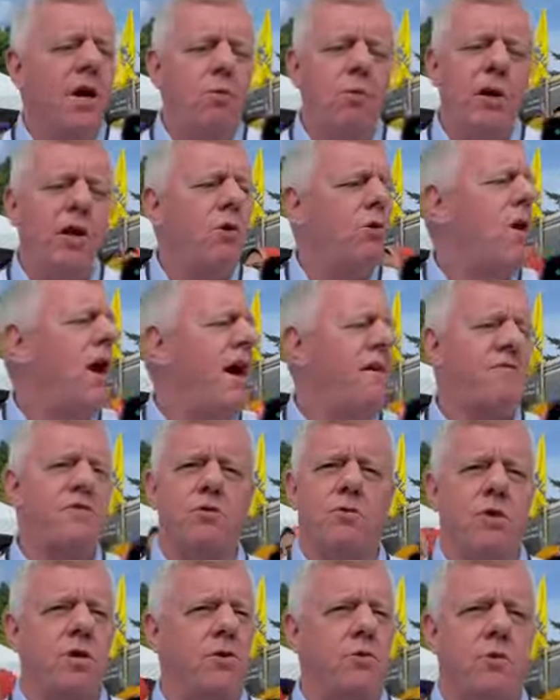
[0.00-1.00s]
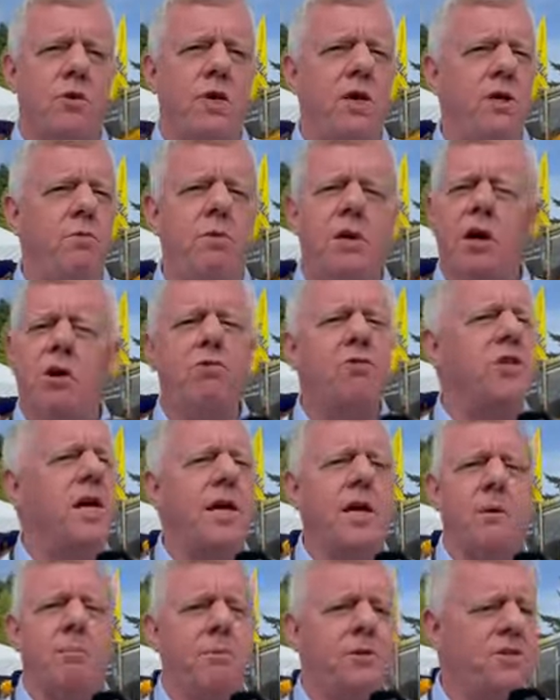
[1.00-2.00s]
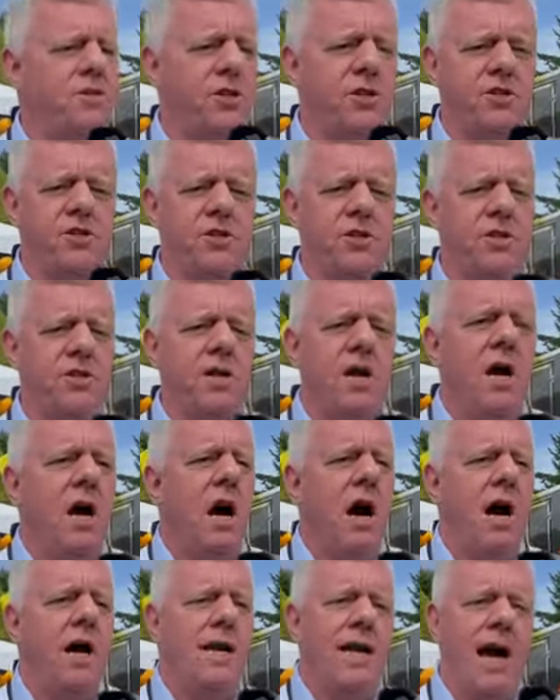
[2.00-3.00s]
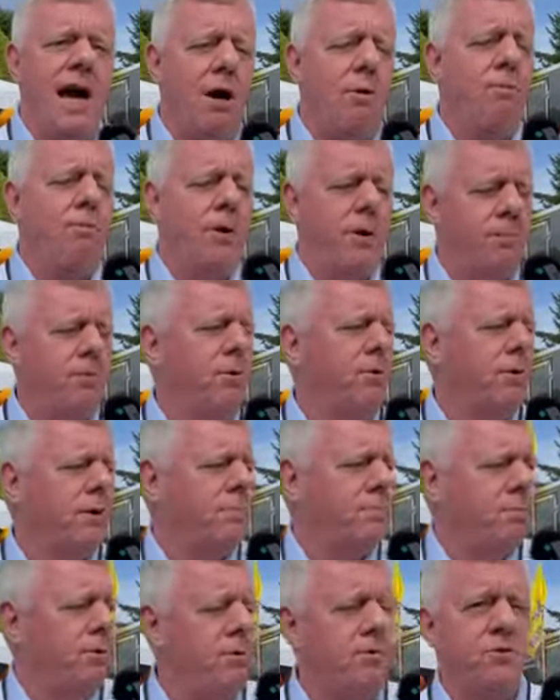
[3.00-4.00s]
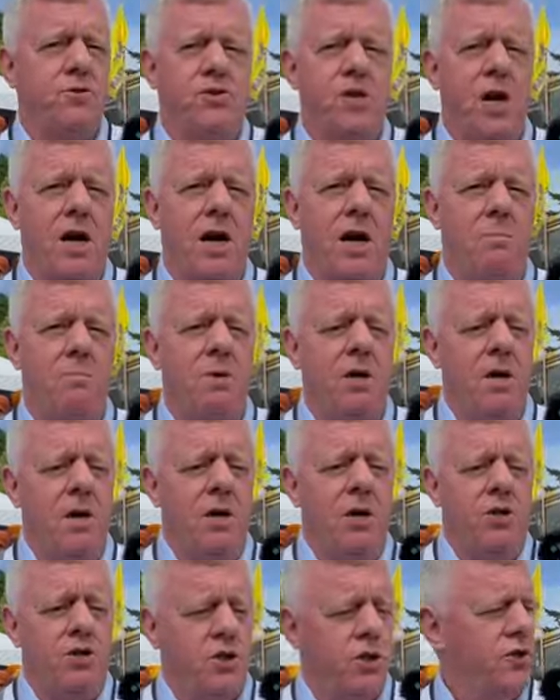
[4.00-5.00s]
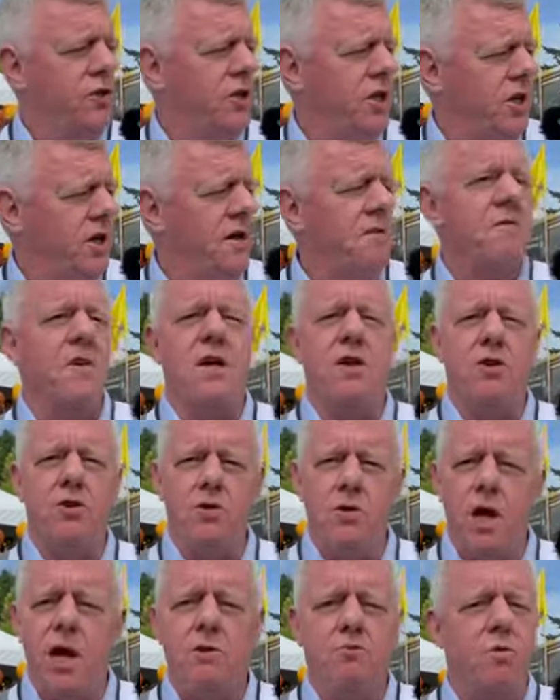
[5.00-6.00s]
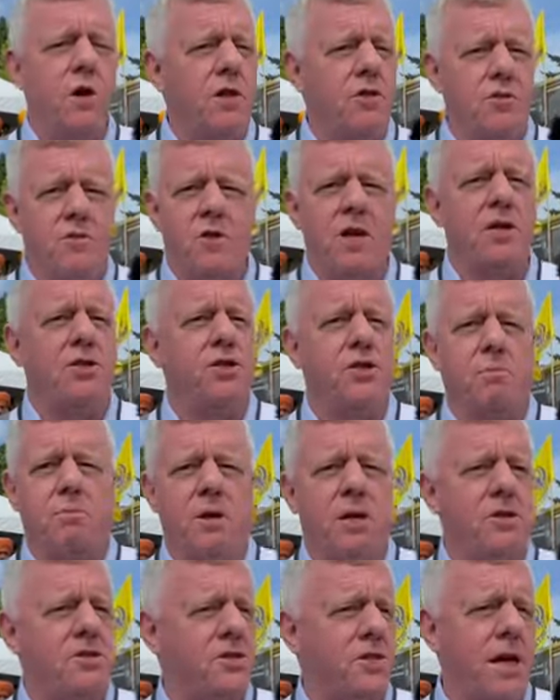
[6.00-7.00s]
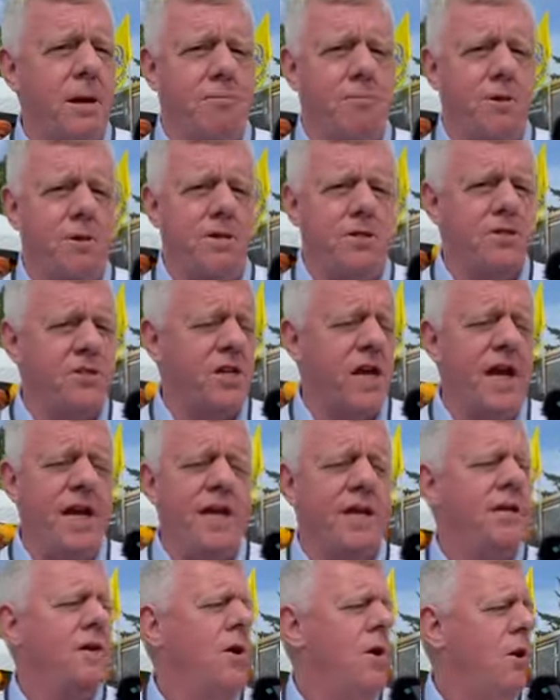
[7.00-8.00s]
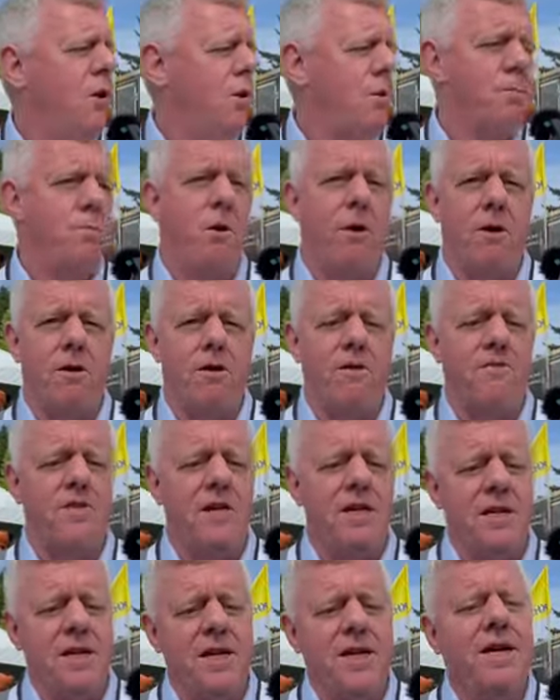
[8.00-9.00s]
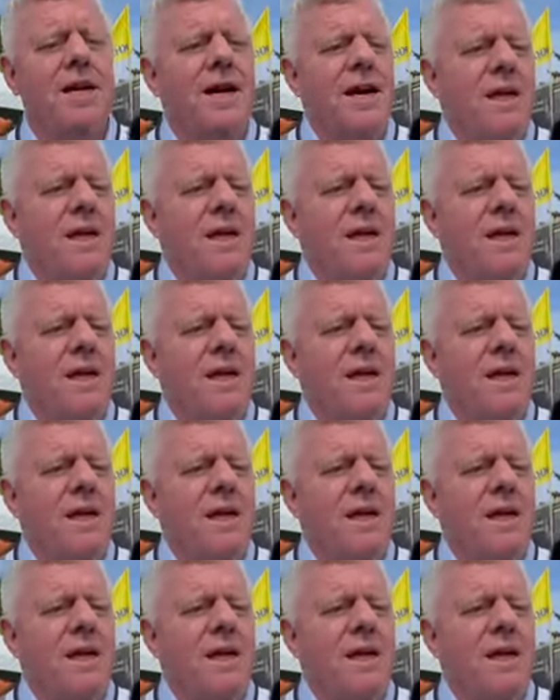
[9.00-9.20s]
We don't have to agree. We don't take a position on how people in Punjab should live and who and whether they should be a separate state or part of India.